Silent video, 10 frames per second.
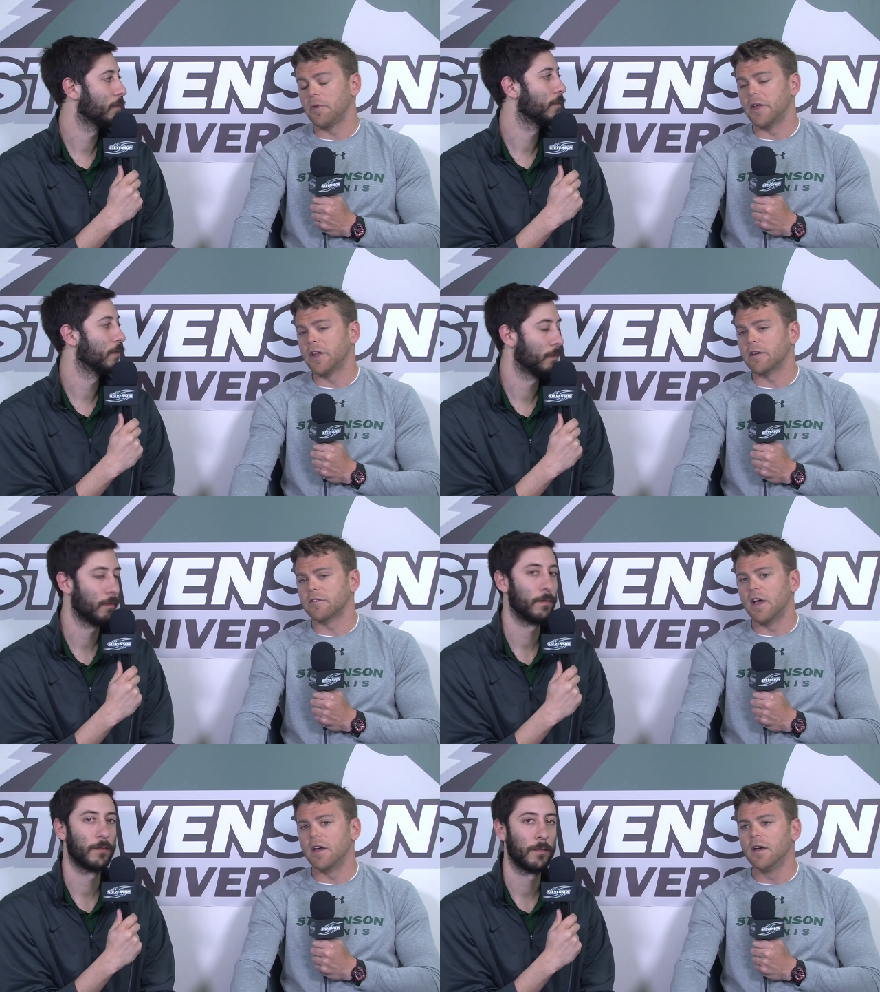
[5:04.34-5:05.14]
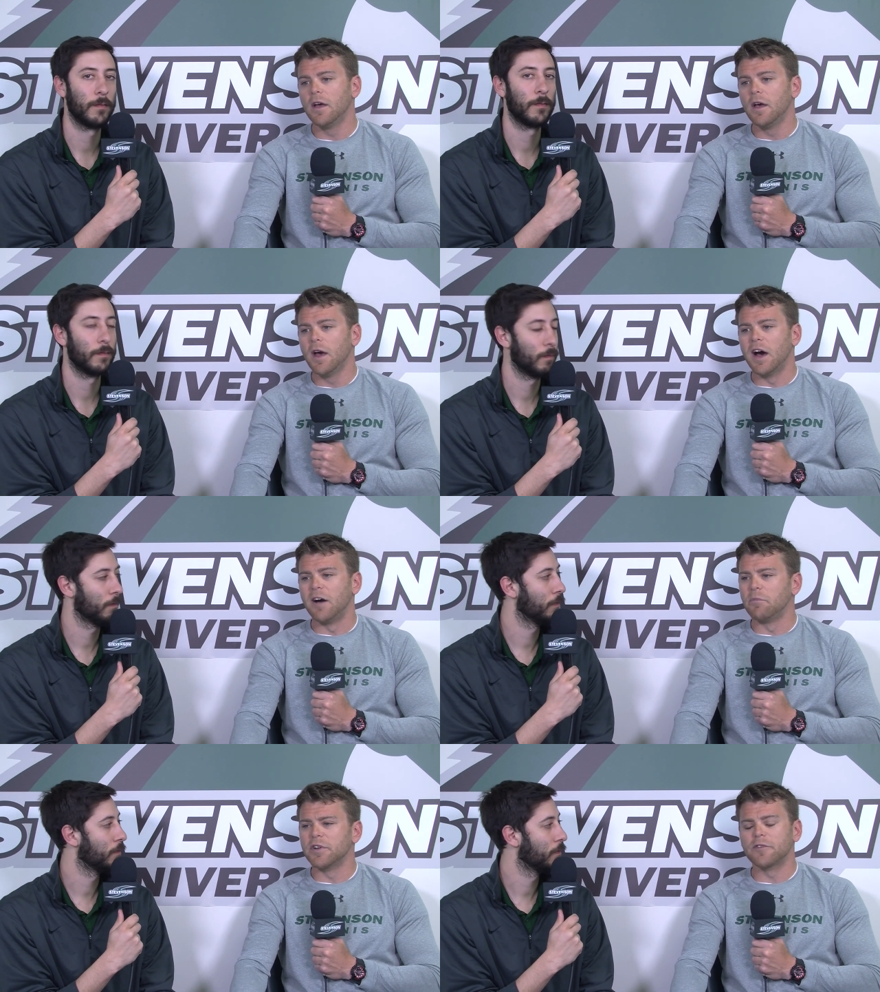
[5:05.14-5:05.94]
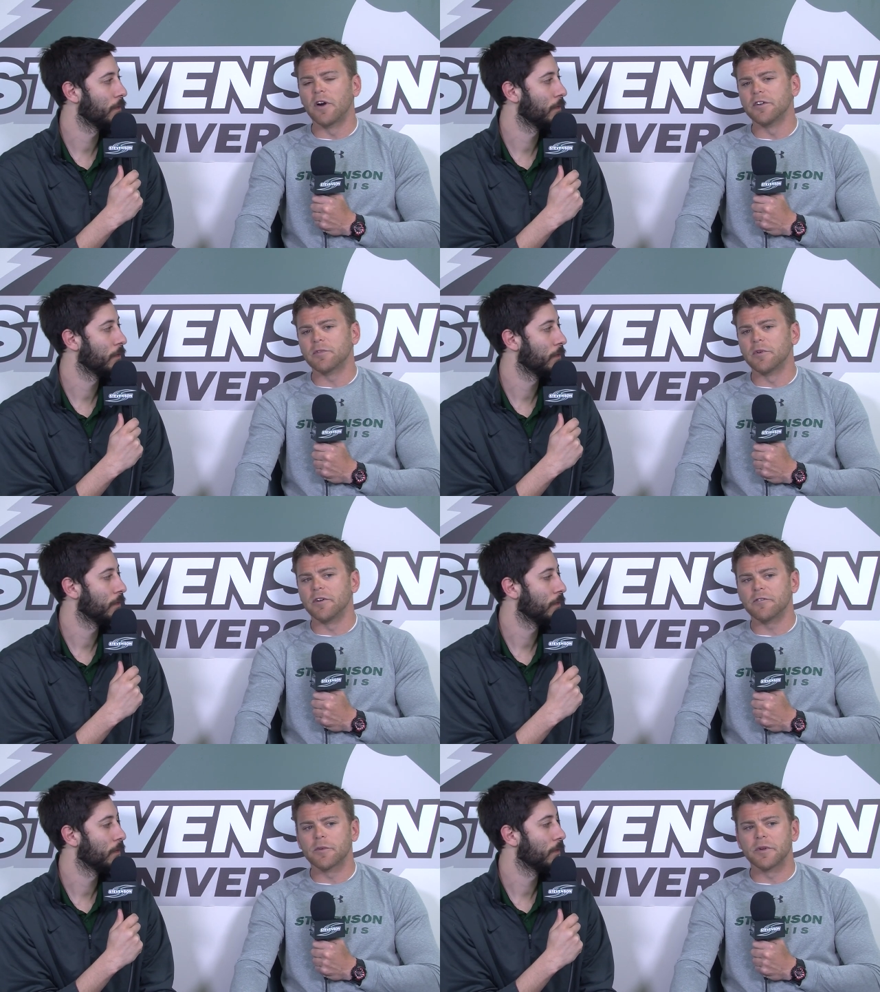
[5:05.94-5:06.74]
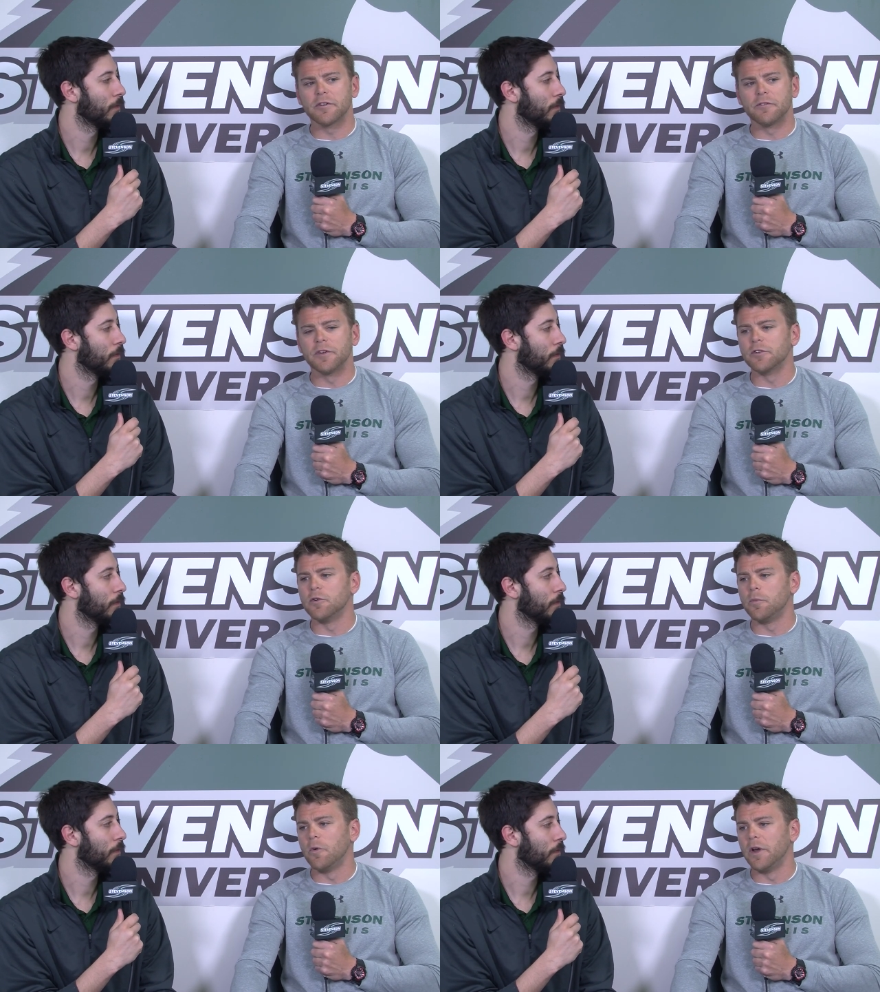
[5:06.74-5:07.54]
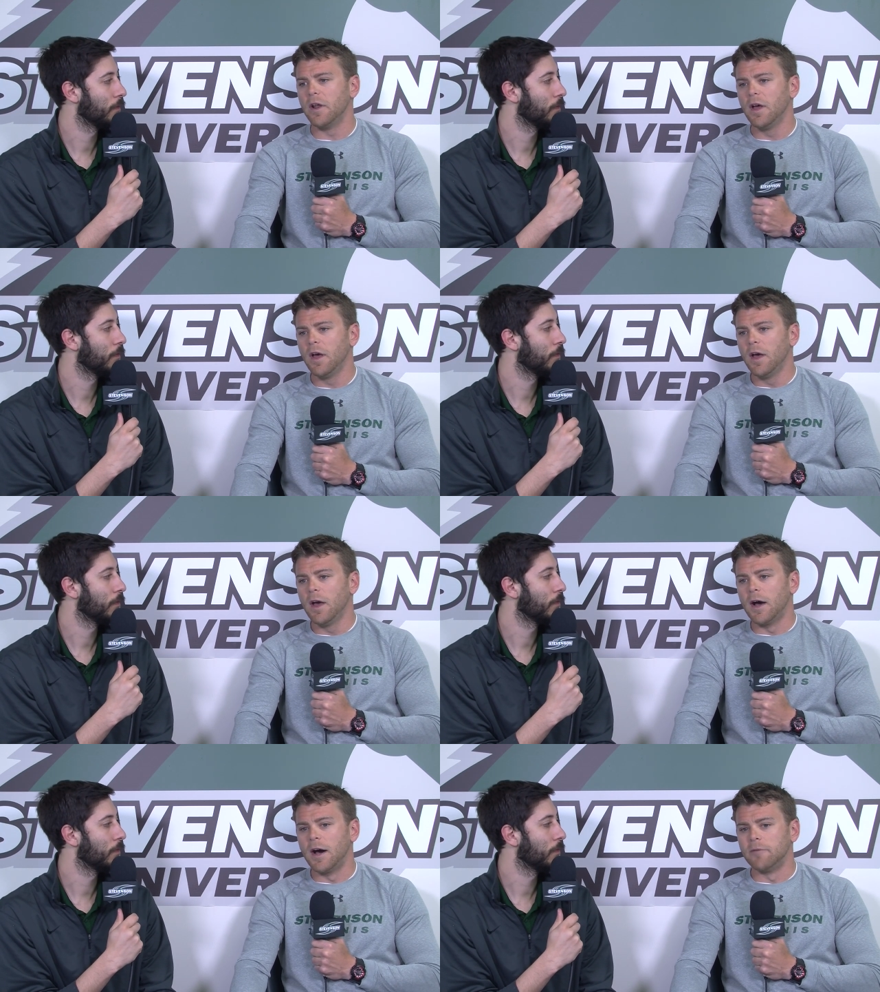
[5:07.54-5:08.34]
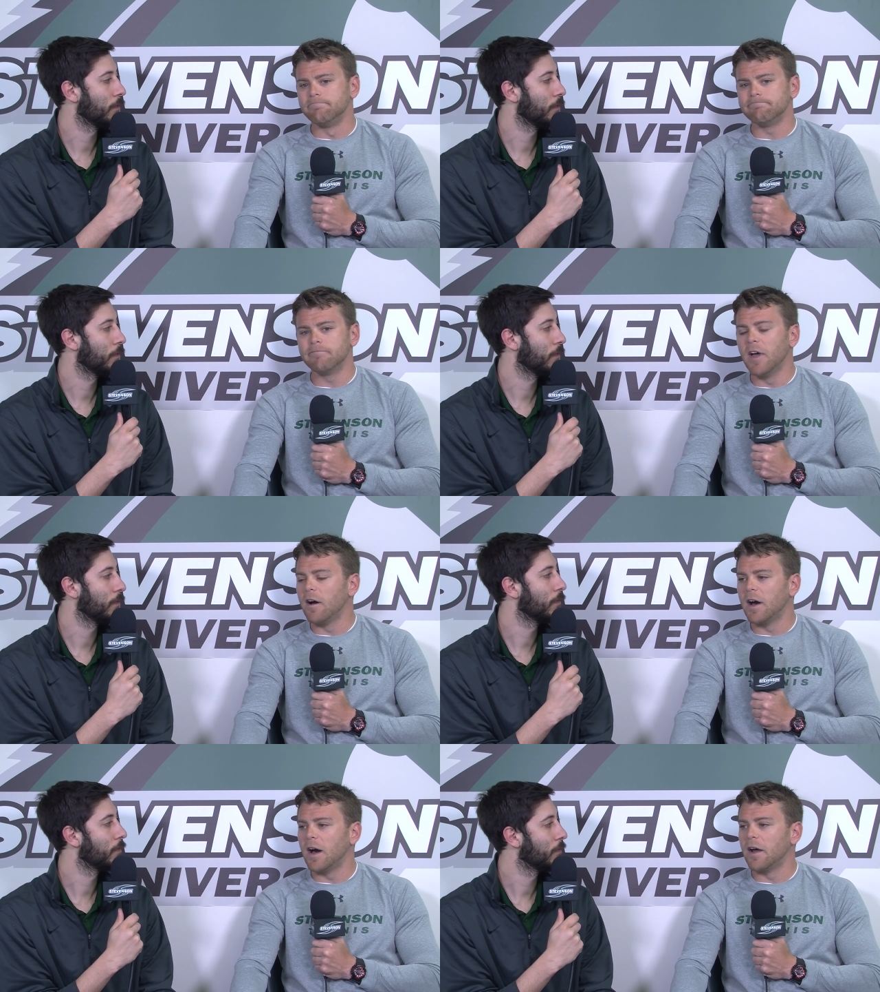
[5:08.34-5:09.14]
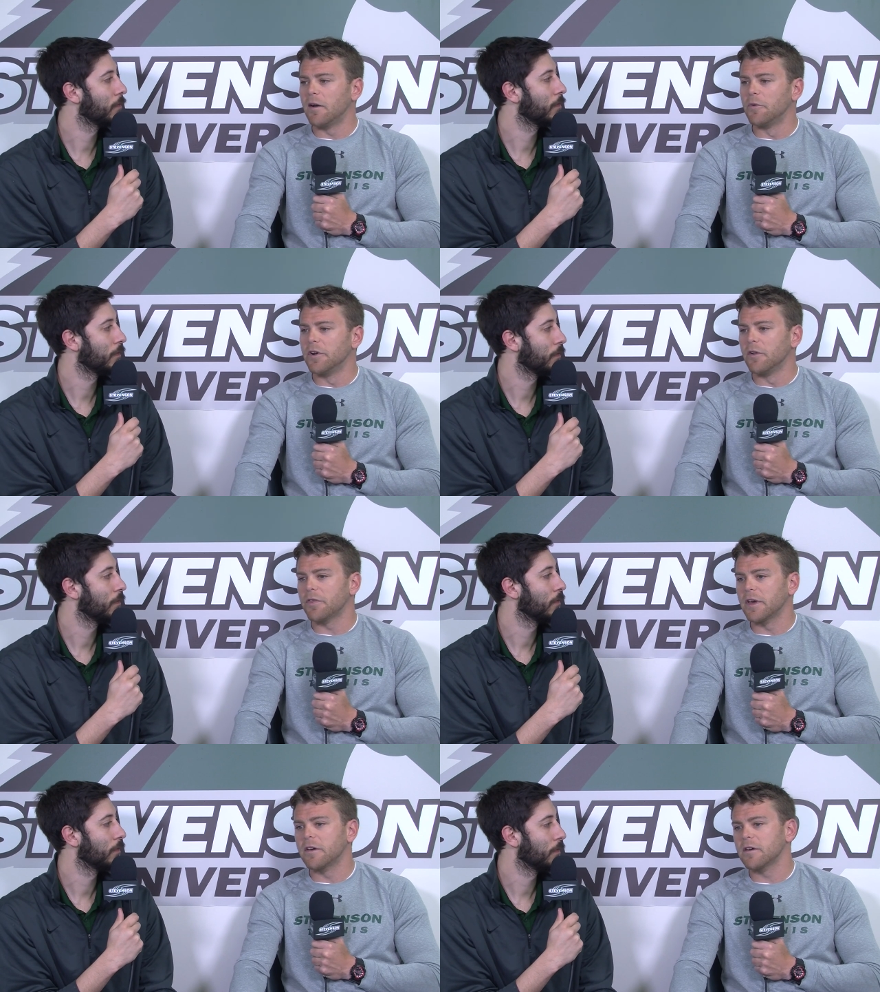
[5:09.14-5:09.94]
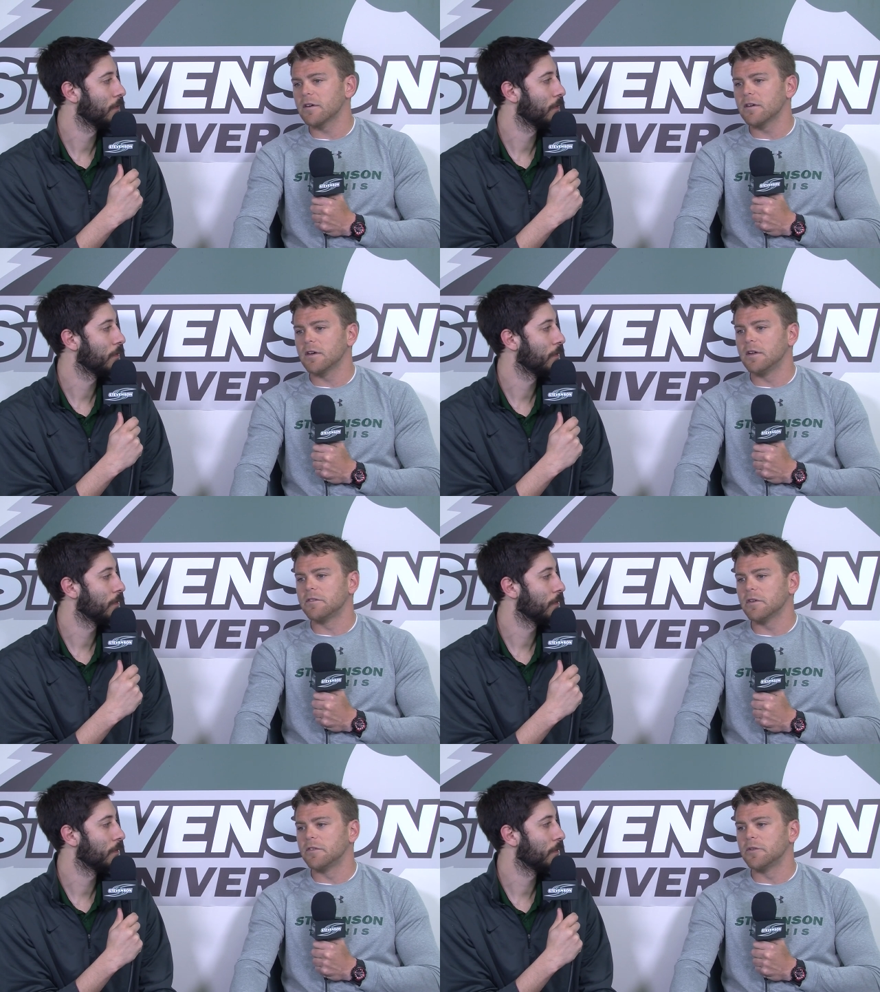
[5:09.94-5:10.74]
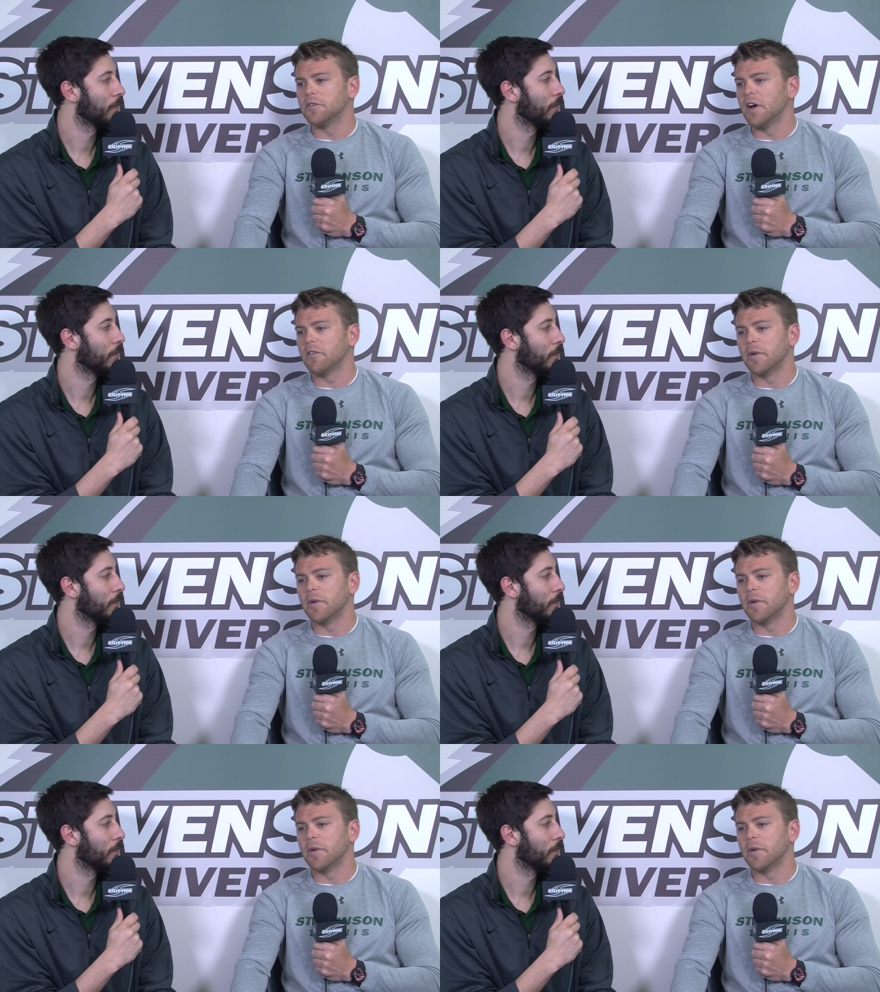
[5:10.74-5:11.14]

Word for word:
Speaker 1: play the next day. Um, but as far as from a from a physical point, um, no, I, I, really don't think it's it's too tough.